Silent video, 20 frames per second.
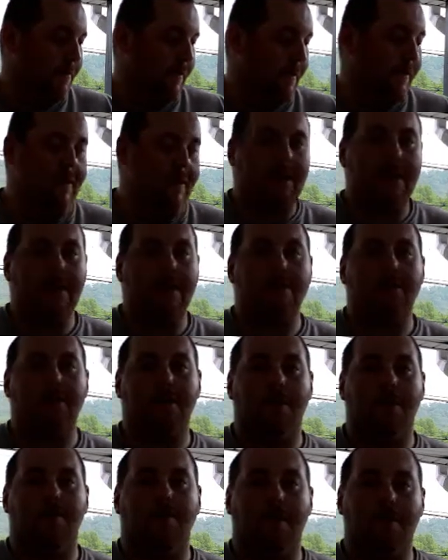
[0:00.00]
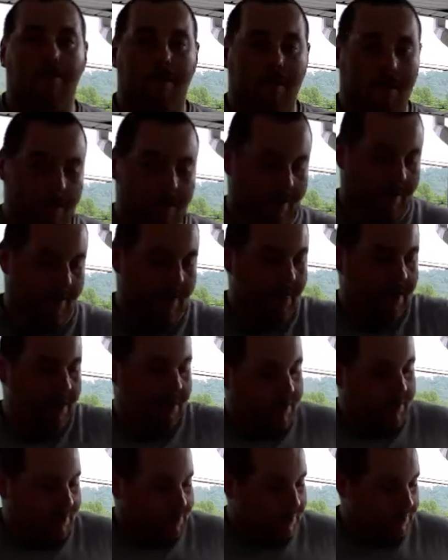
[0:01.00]
needed something better,
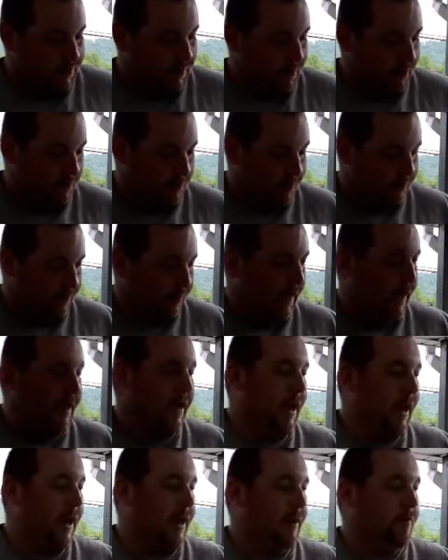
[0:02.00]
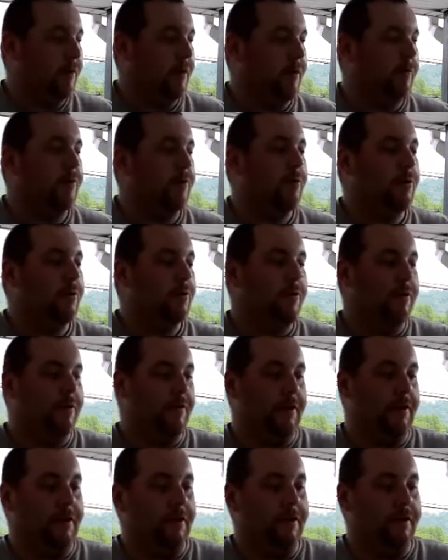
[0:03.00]
so they came up with
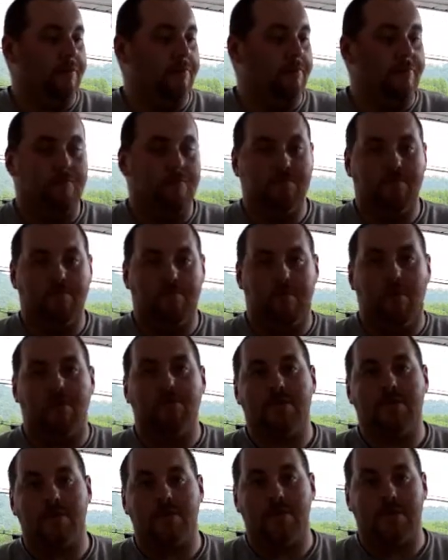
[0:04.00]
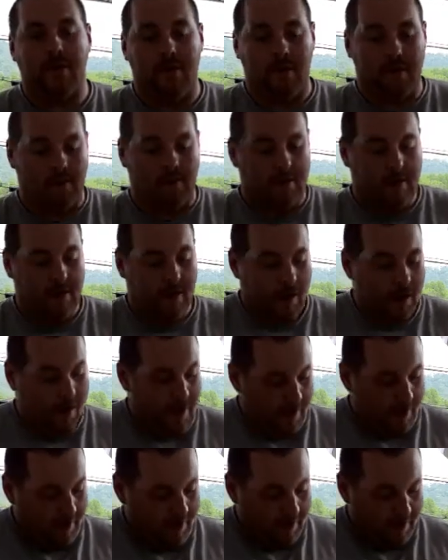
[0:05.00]
the Mosin Nagant.
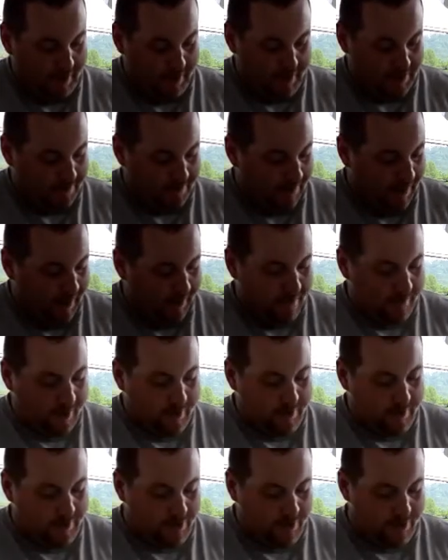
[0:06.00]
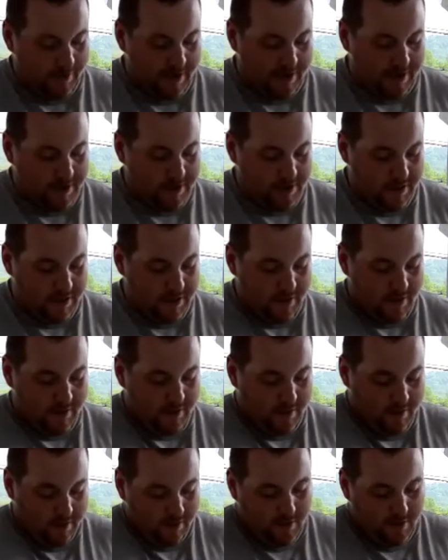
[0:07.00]
It has a 5-round internal magazine,
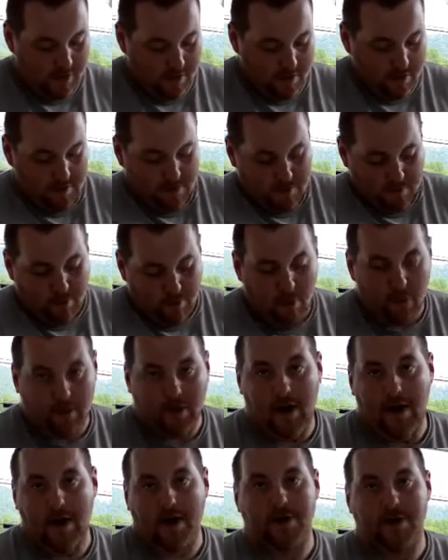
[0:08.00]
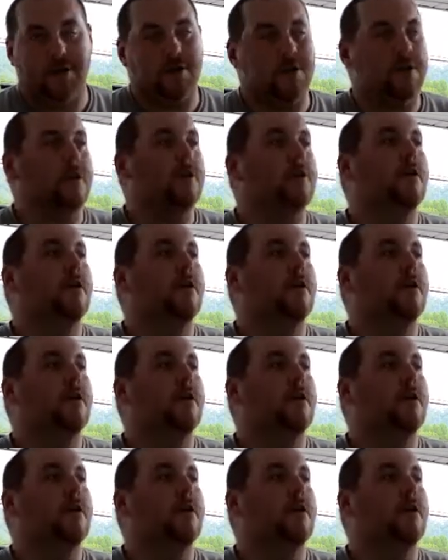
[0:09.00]
bolt action.